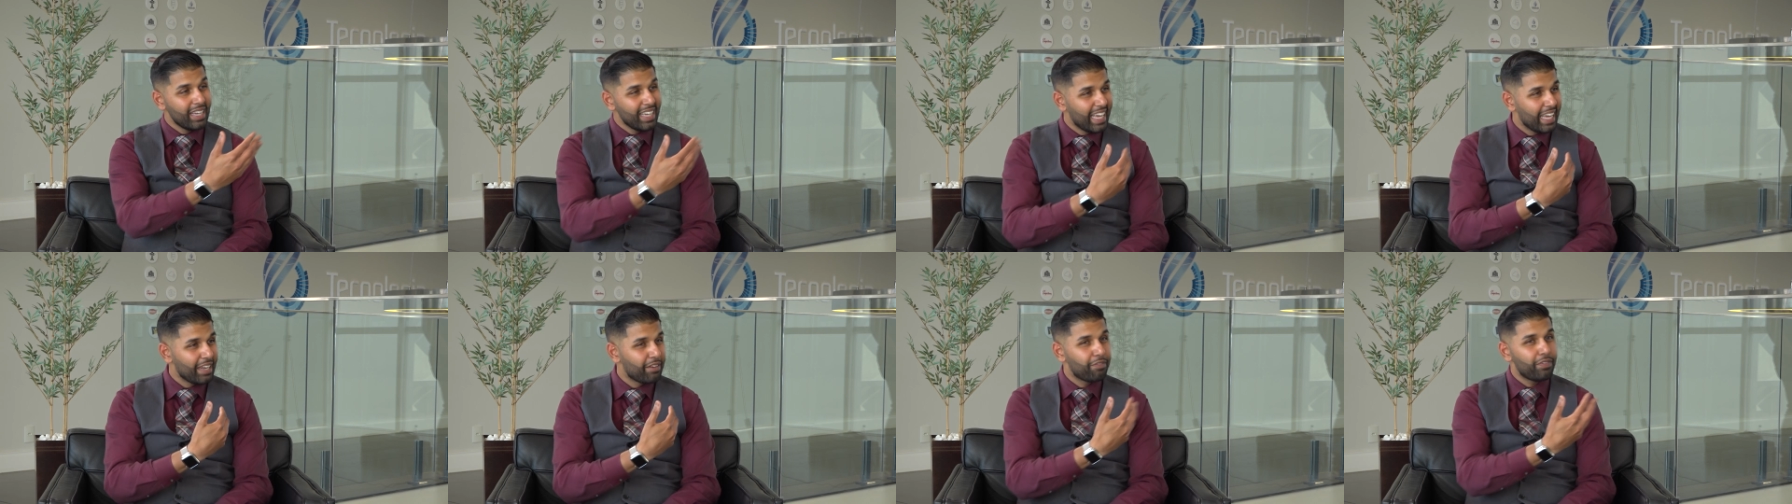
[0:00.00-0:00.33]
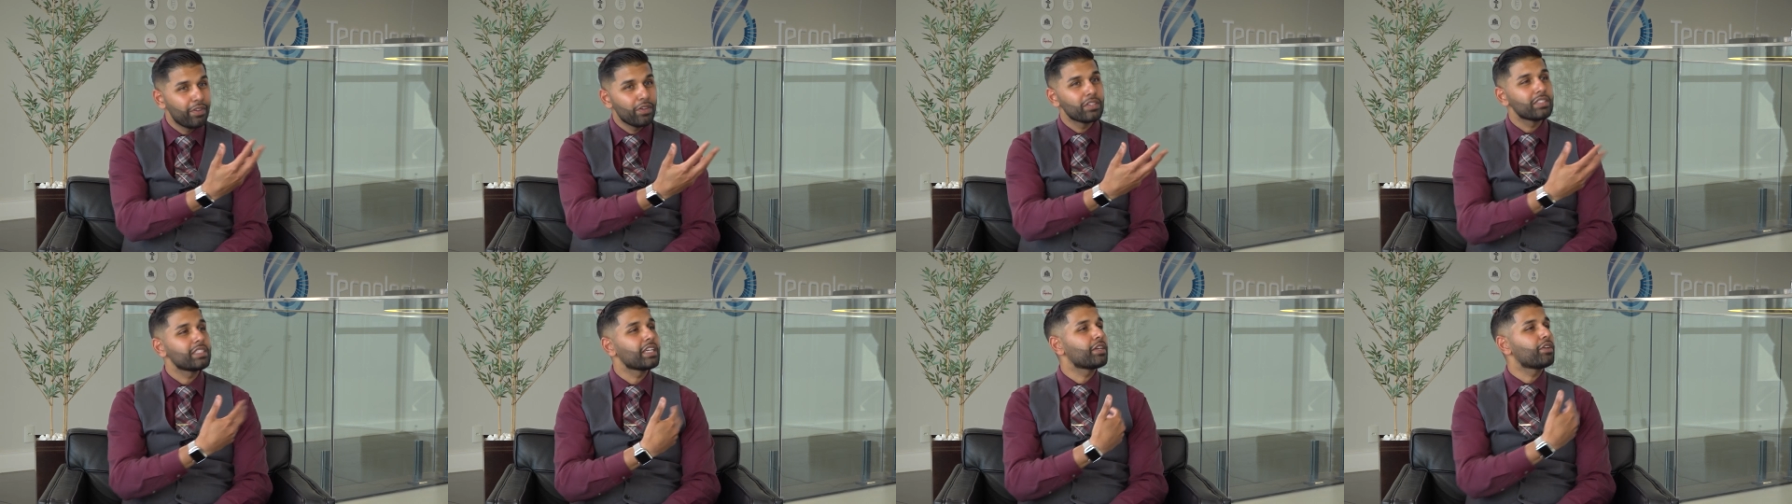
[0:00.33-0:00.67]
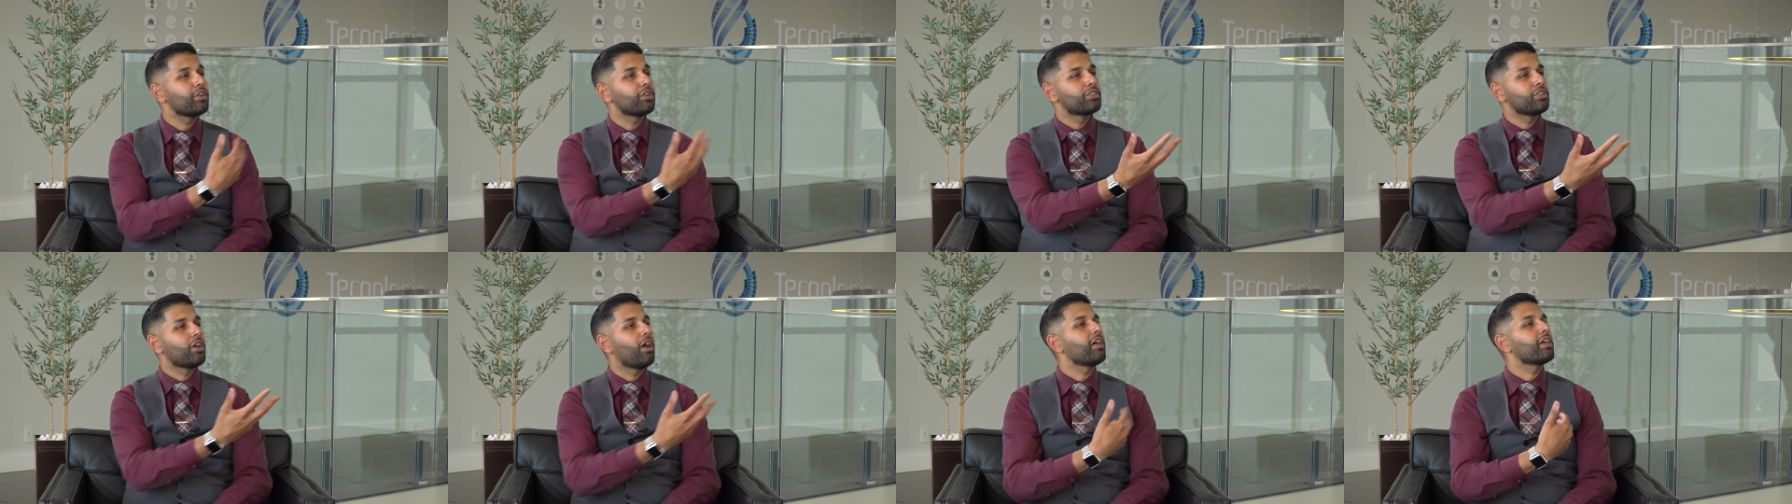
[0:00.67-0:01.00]
it feels like
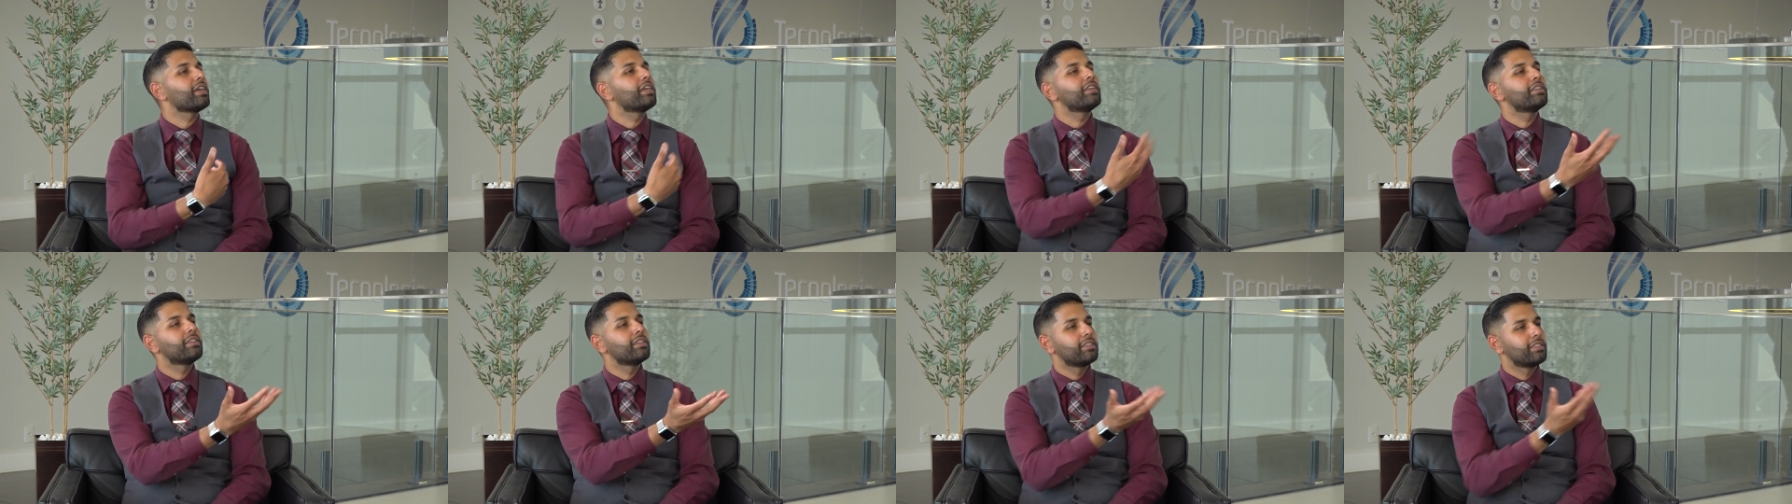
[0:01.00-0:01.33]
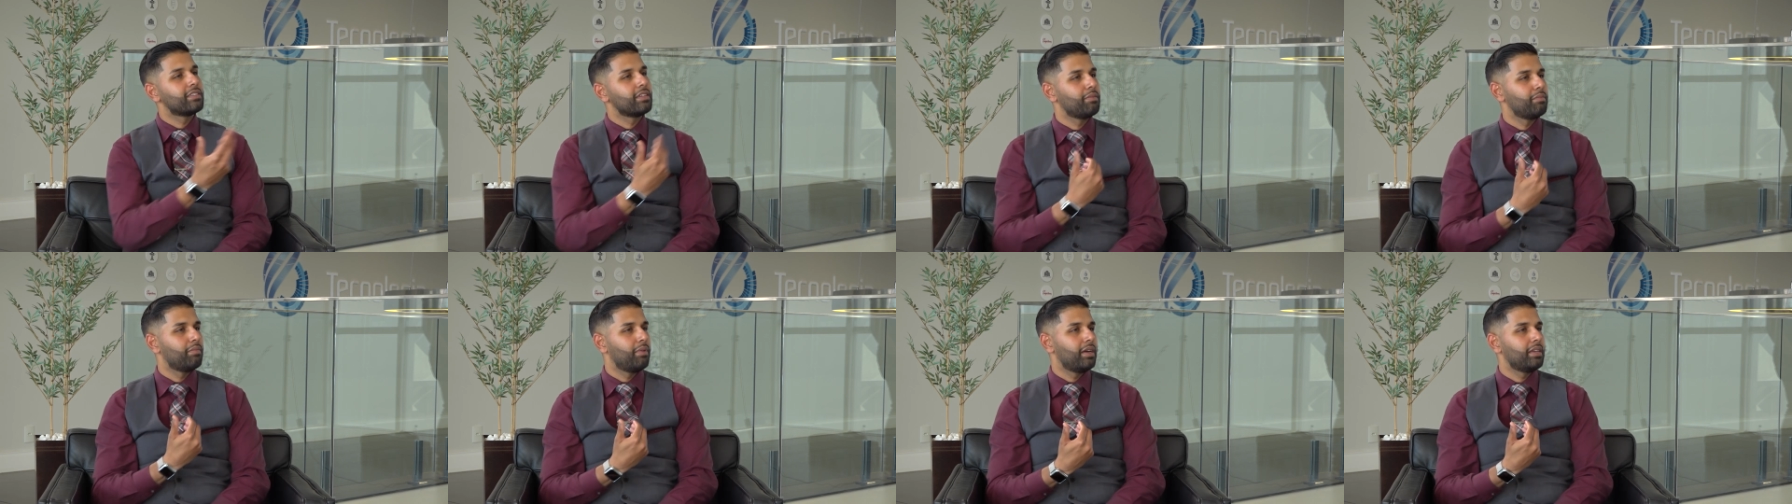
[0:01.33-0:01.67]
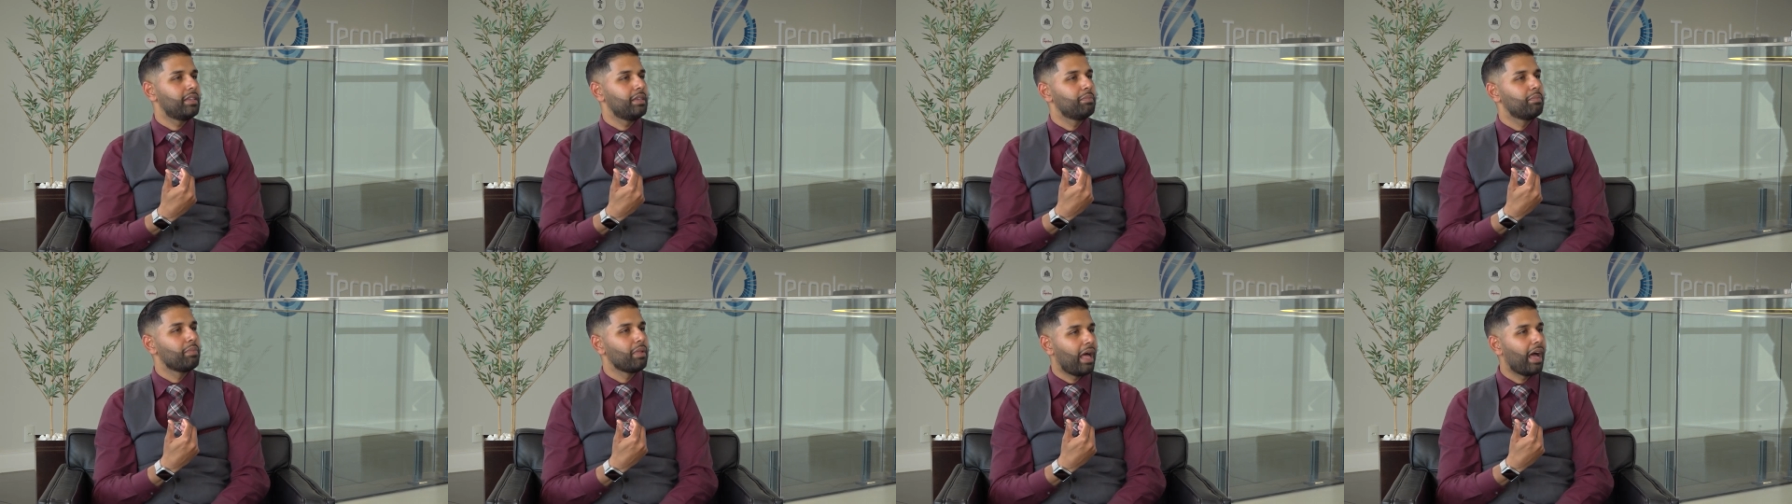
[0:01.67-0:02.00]
you're talking to
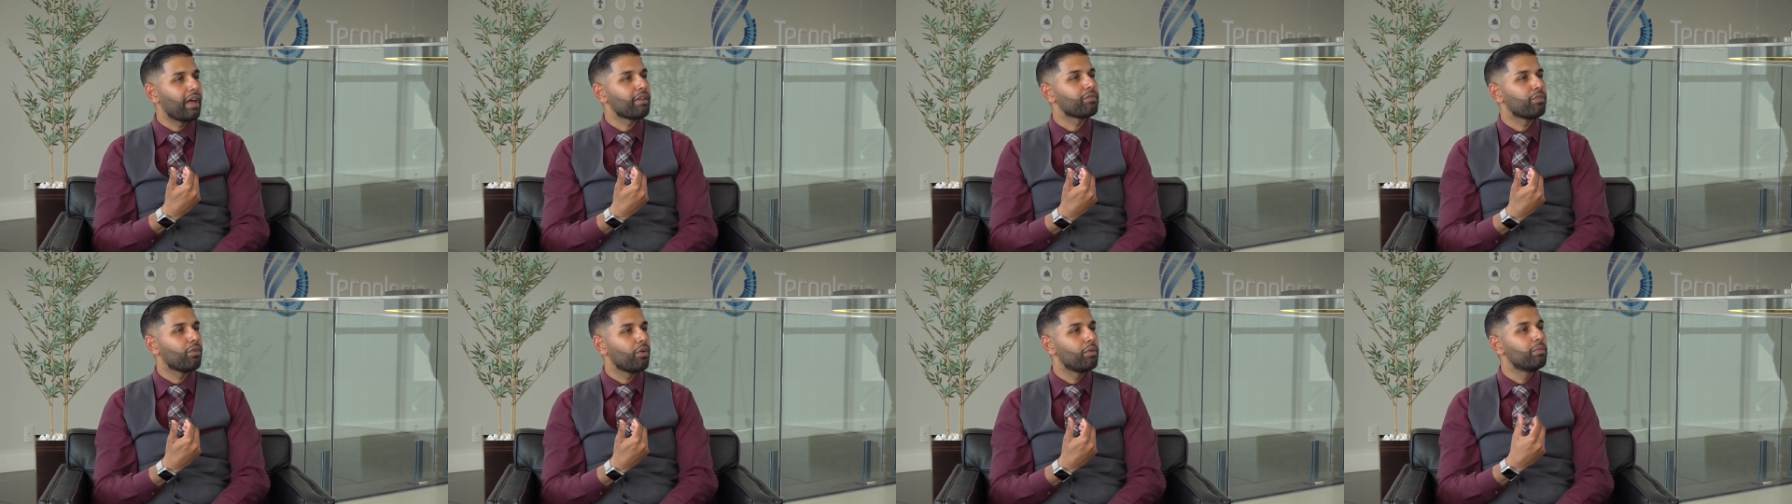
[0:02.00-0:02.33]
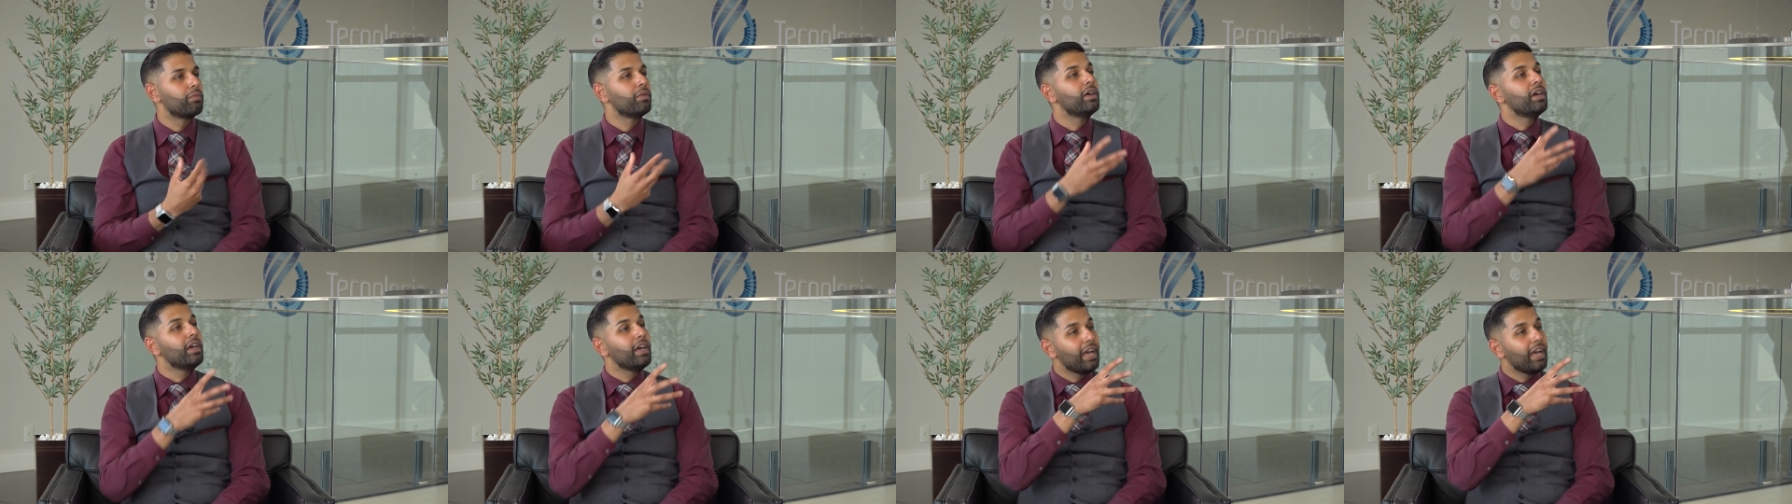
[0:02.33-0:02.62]
somebody platform.